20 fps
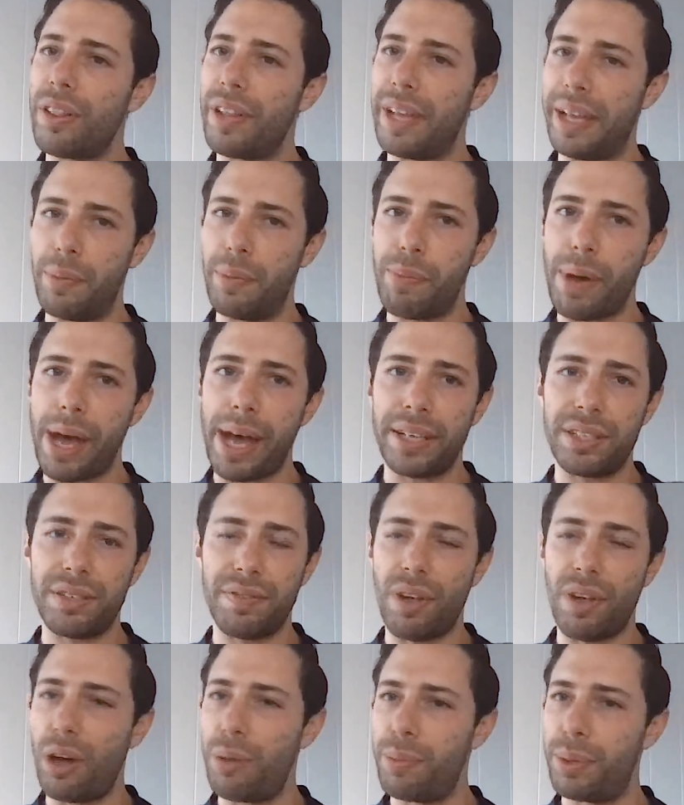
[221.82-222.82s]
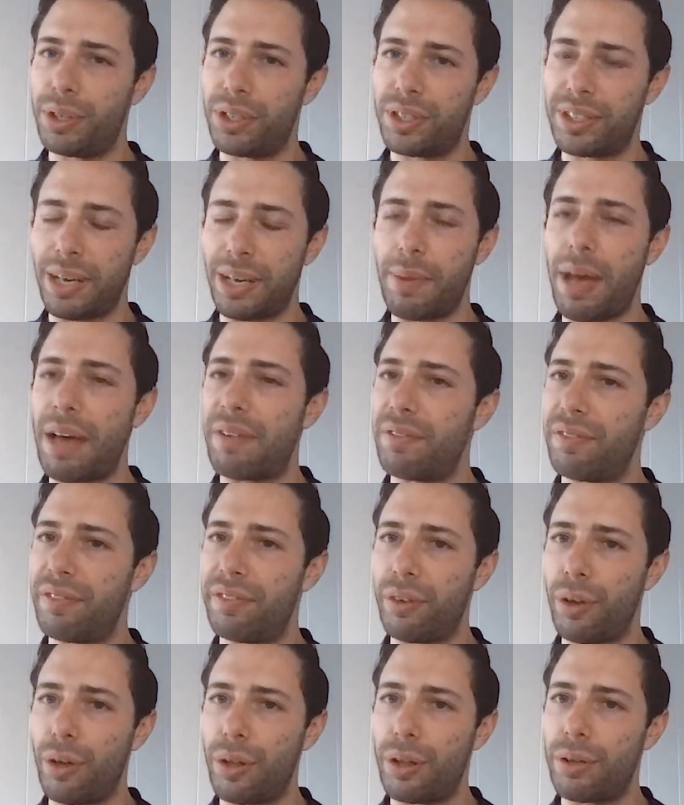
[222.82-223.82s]
the impacts of the HomeBuilder scheme haven't
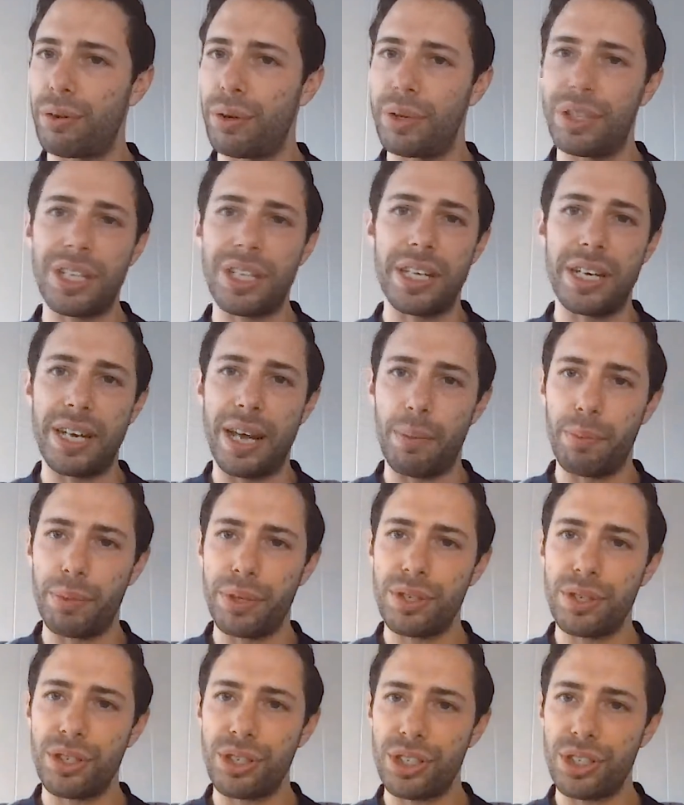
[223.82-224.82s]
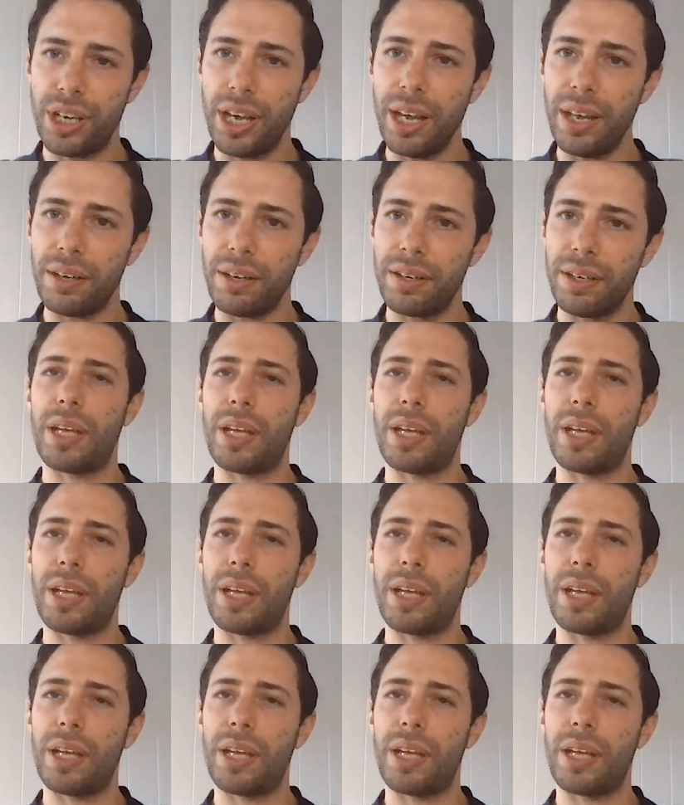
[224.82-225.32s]
flowed through into the numbers just yet,